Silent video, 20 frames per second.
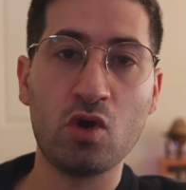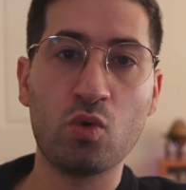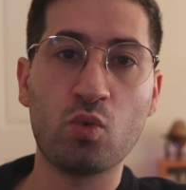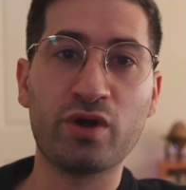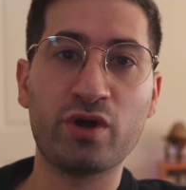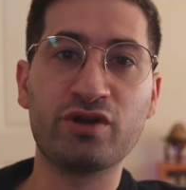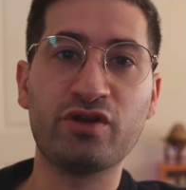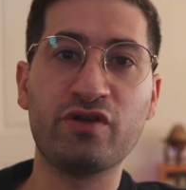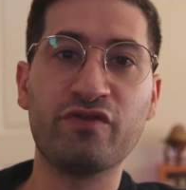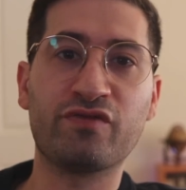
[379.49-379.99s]

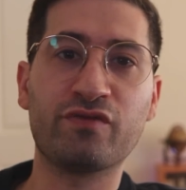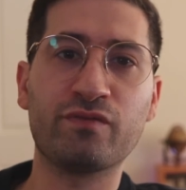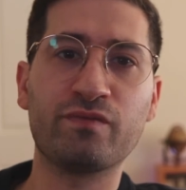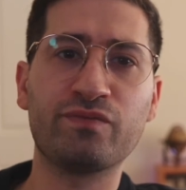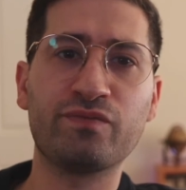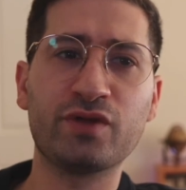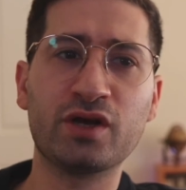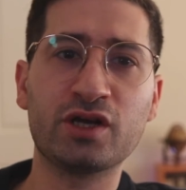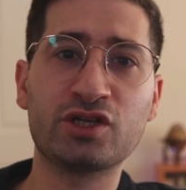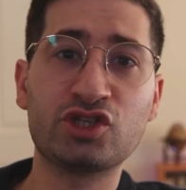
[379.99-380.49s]
When
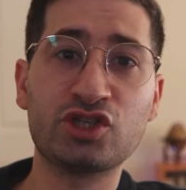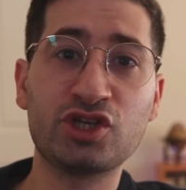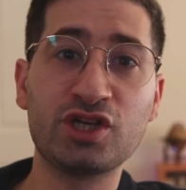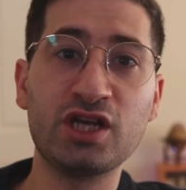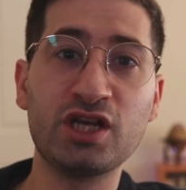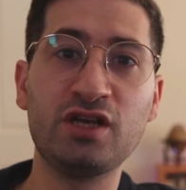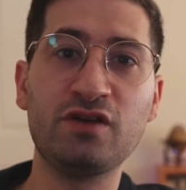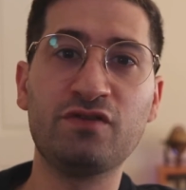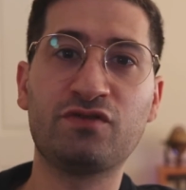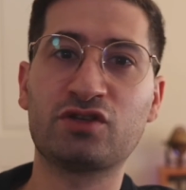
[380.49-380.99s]
you've
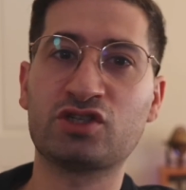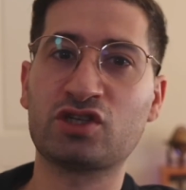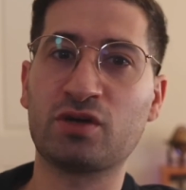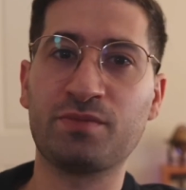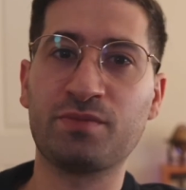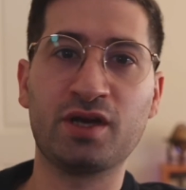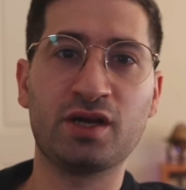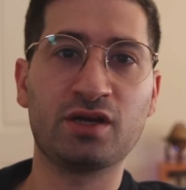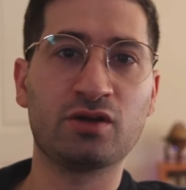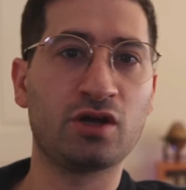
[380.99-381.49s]
achieved
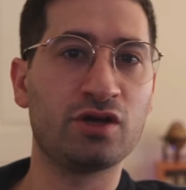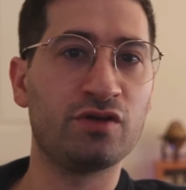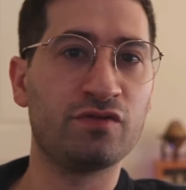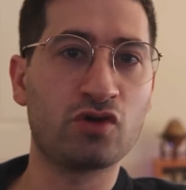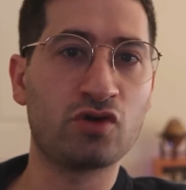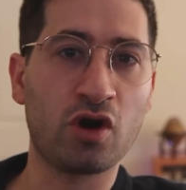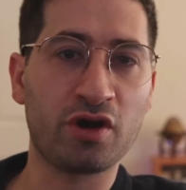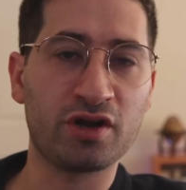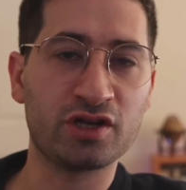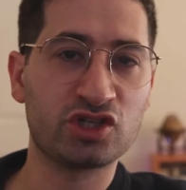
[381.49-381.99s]
something, like
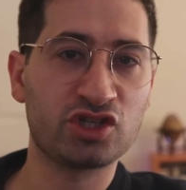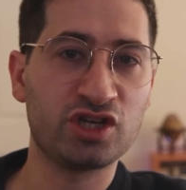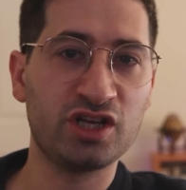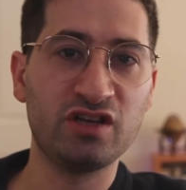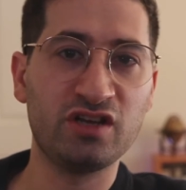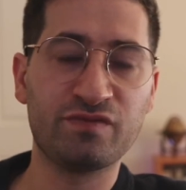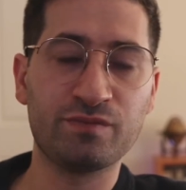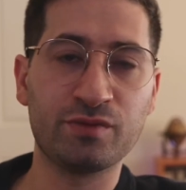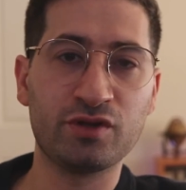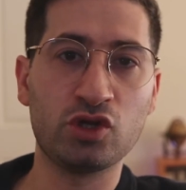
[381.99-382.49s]
you've got an
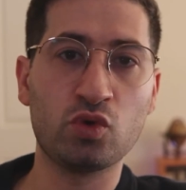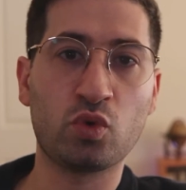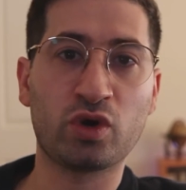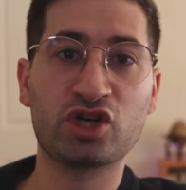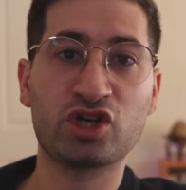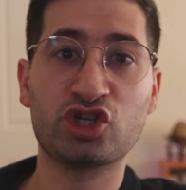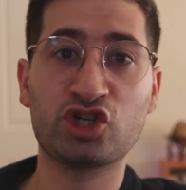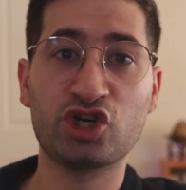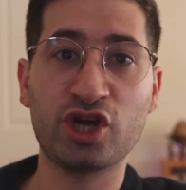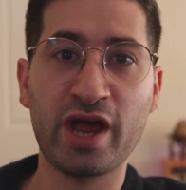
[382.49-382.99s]
achievement you
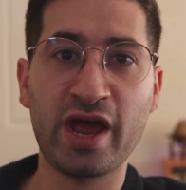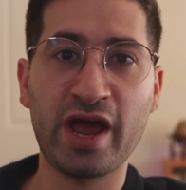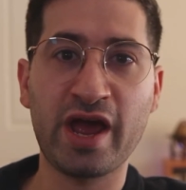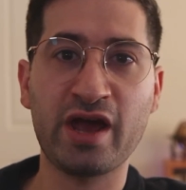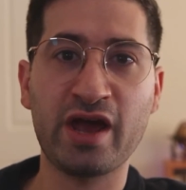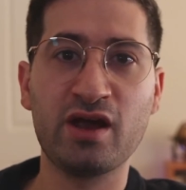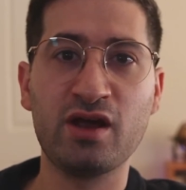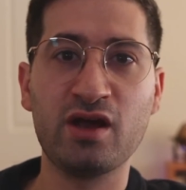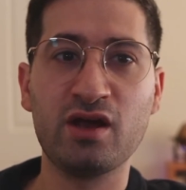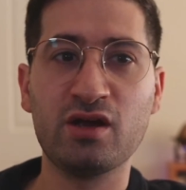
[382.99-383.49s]
want to
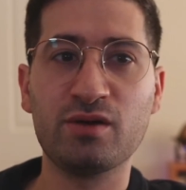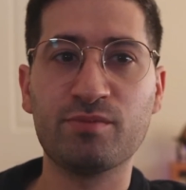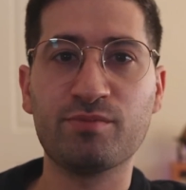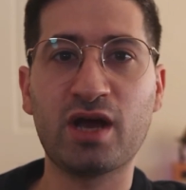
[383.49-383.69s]
share,